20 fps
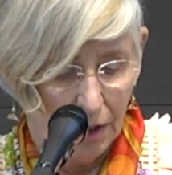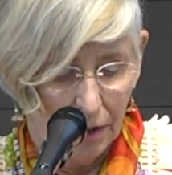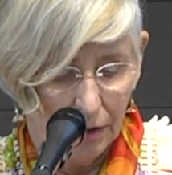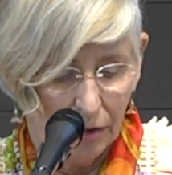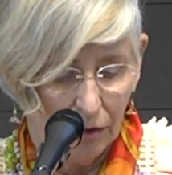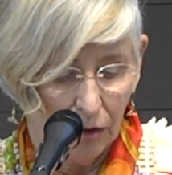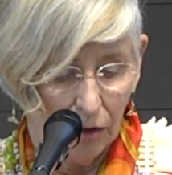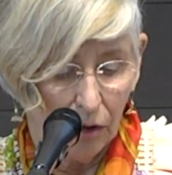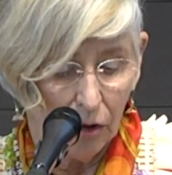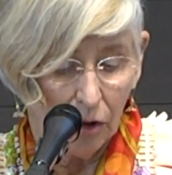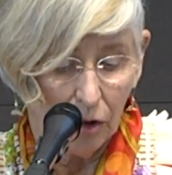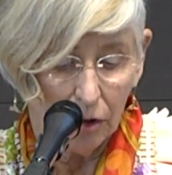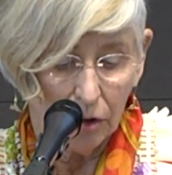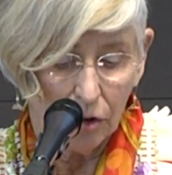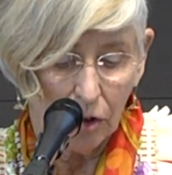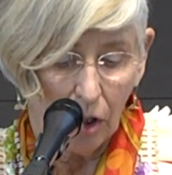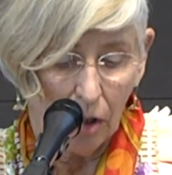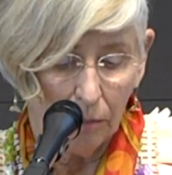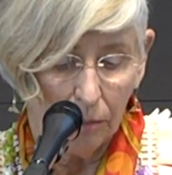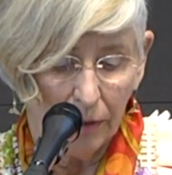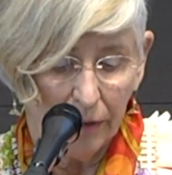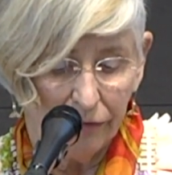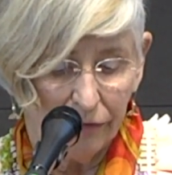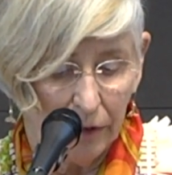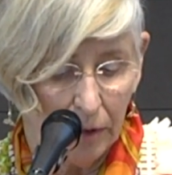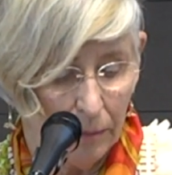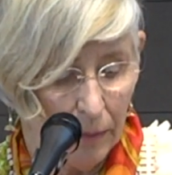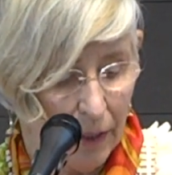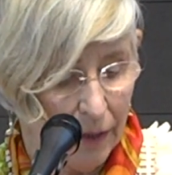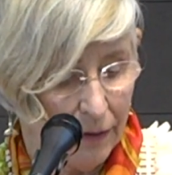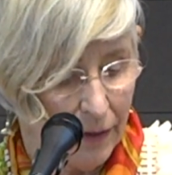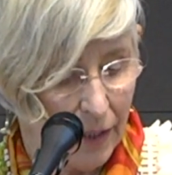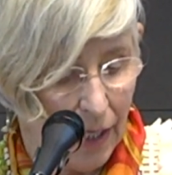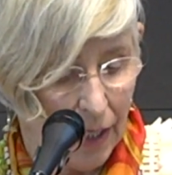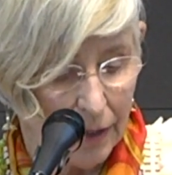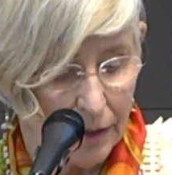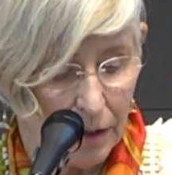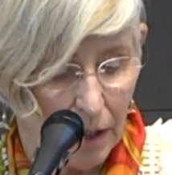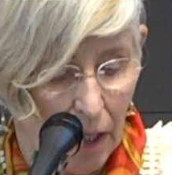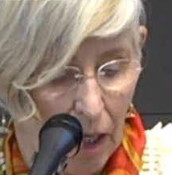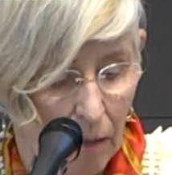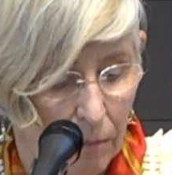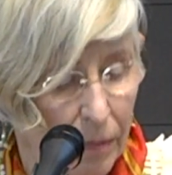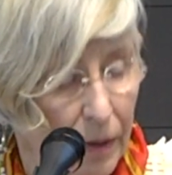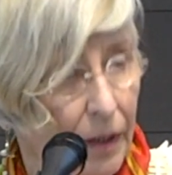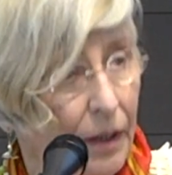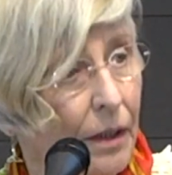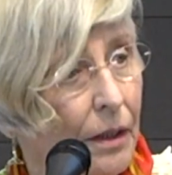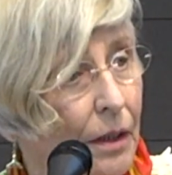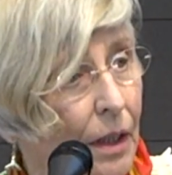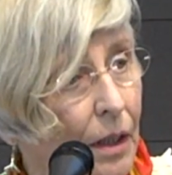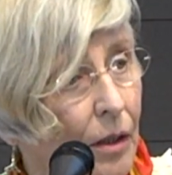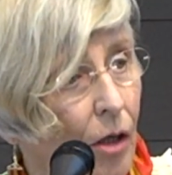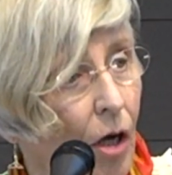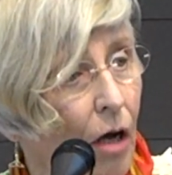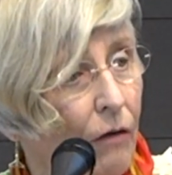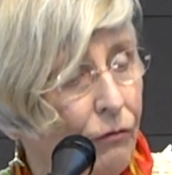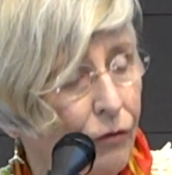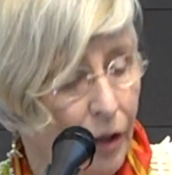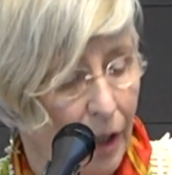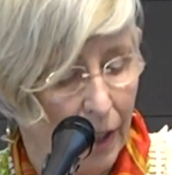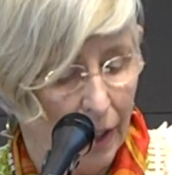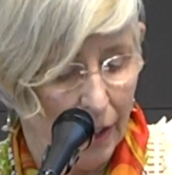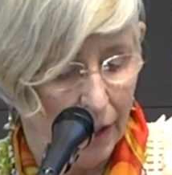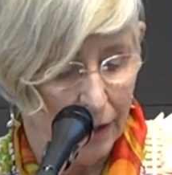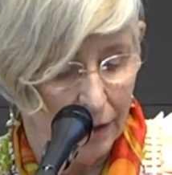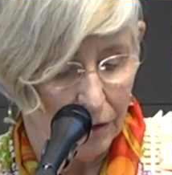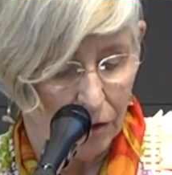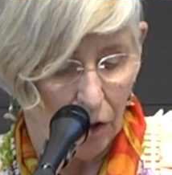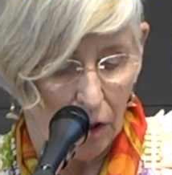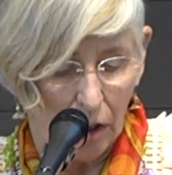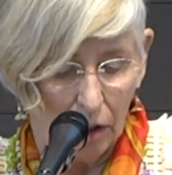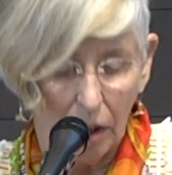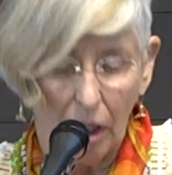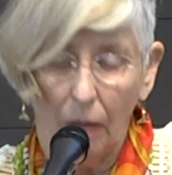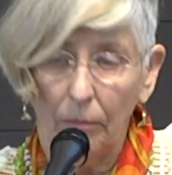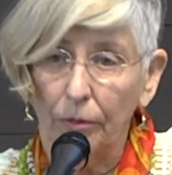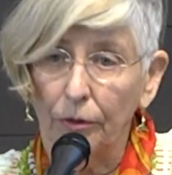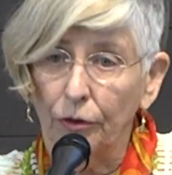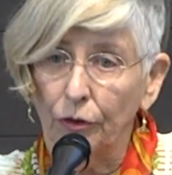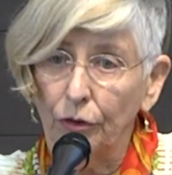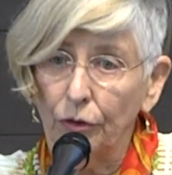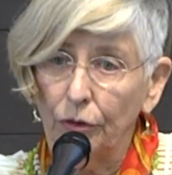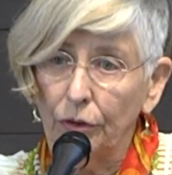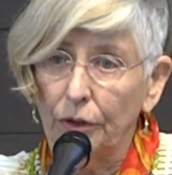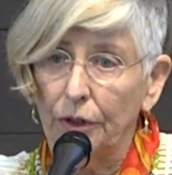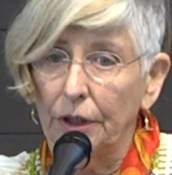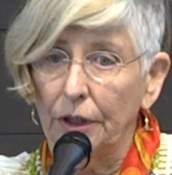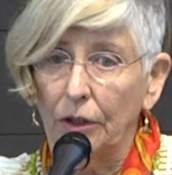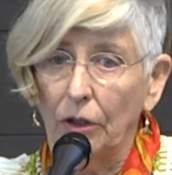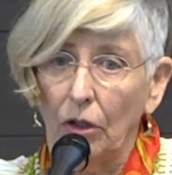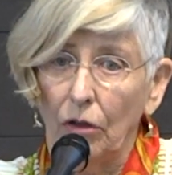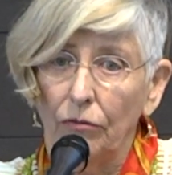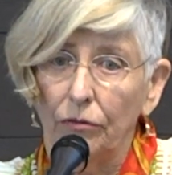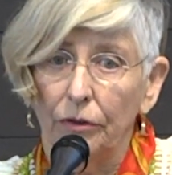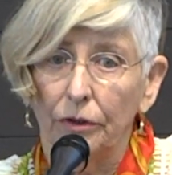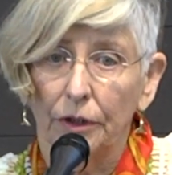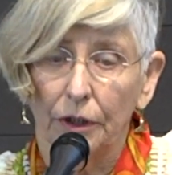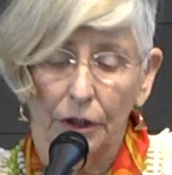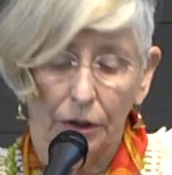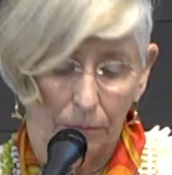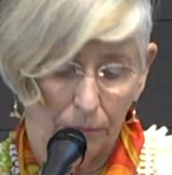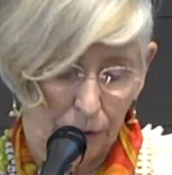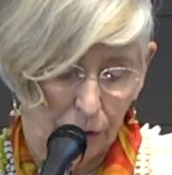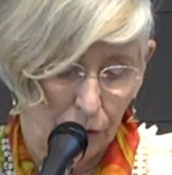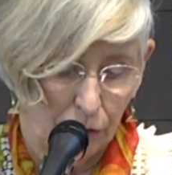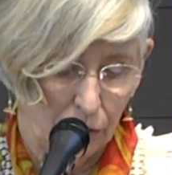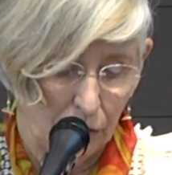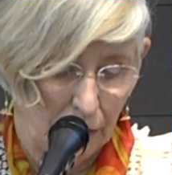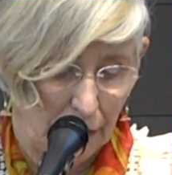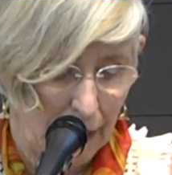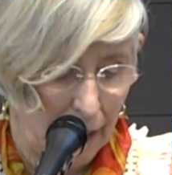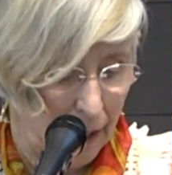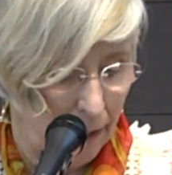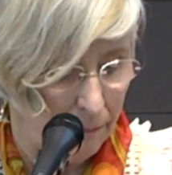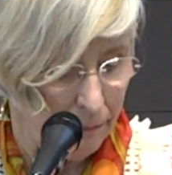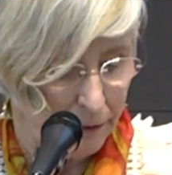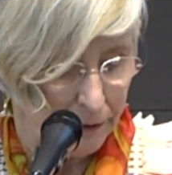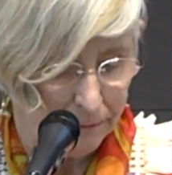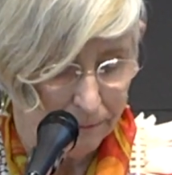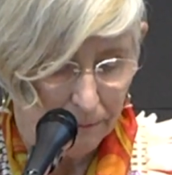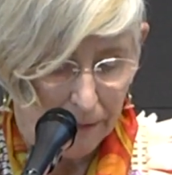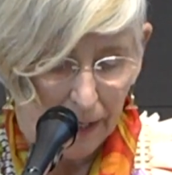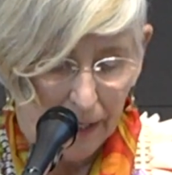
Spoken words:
So they're going to talk briefly about that topic, then offer a hands-on opportunity over in the computer labs.